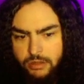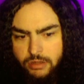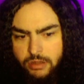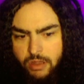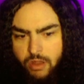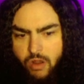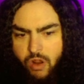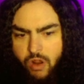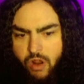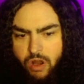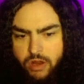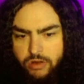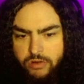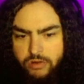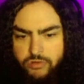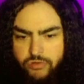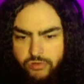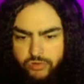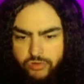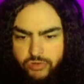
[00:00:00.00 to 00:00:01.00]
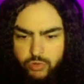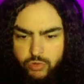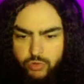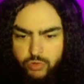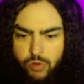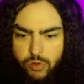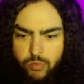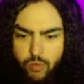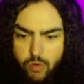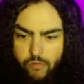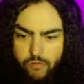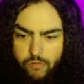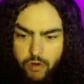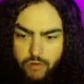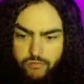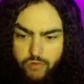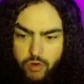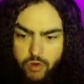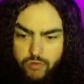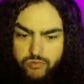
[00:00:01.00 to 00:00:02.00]
Hey, there's some trouble
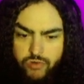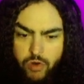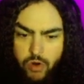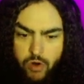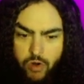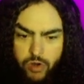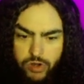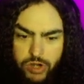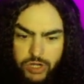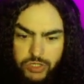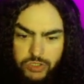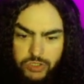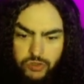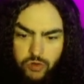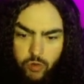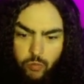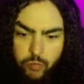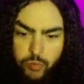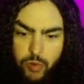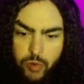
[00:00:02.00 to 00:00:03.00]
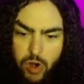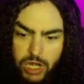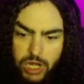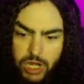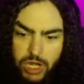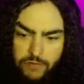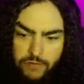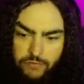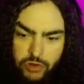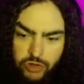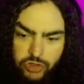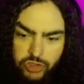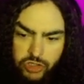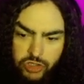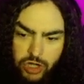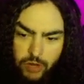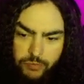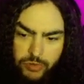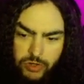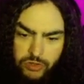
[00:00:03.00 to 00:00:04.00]
on Route 9. It's so bad, even the
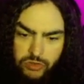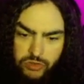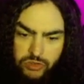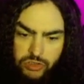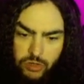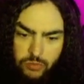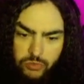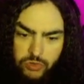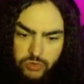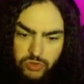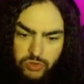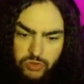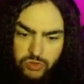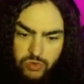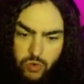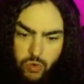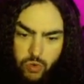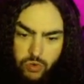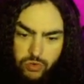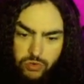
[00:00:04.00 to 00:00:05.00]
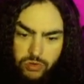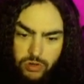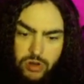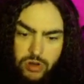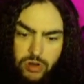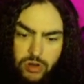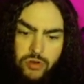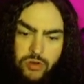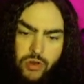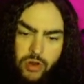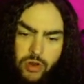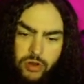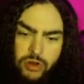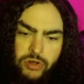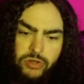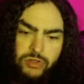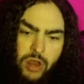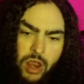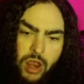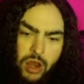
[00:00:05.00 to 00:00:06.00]
champions come to sort
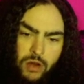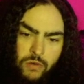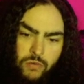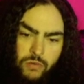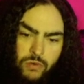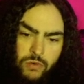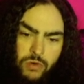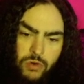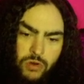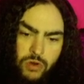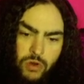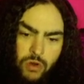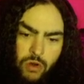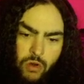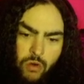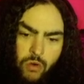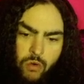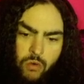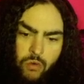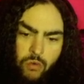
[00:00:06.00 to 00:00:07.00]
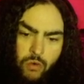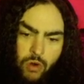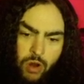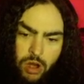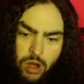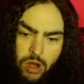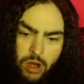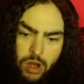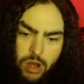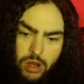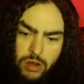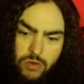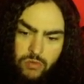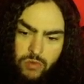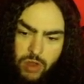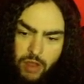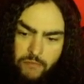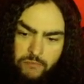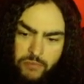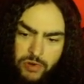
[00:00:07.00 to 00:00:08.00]
things out. Oh, hey, you
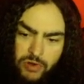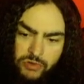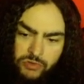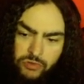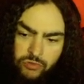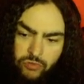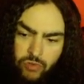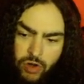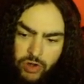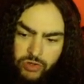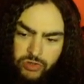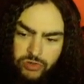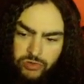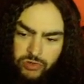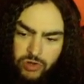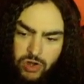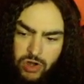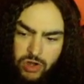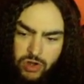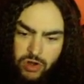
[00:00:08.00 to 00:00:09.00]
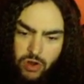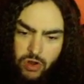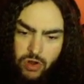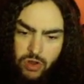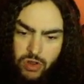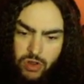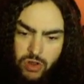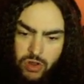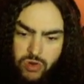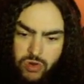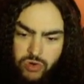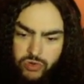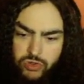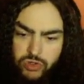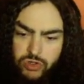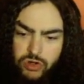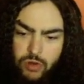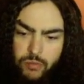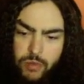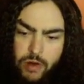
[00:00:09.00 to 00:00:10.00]
gave Piers a thrashing, didn't ya? You
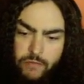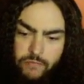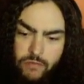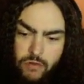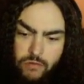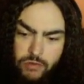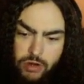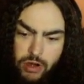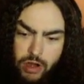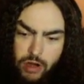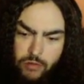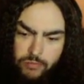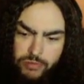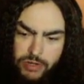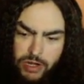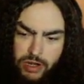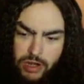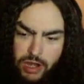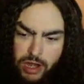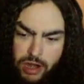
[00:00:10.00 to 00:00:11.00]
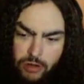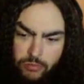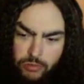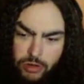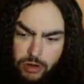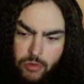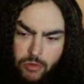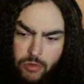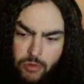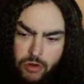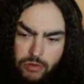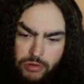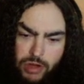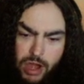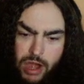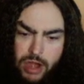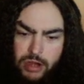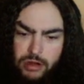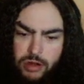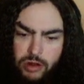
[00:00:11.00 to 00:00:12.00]
should come over there up there to help. Come on,
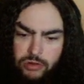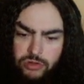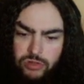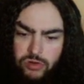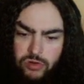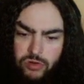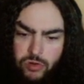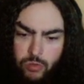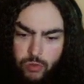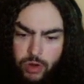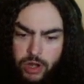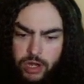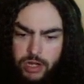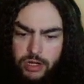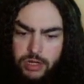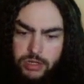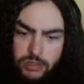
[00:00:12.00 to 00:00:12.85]
then, I'll show the way.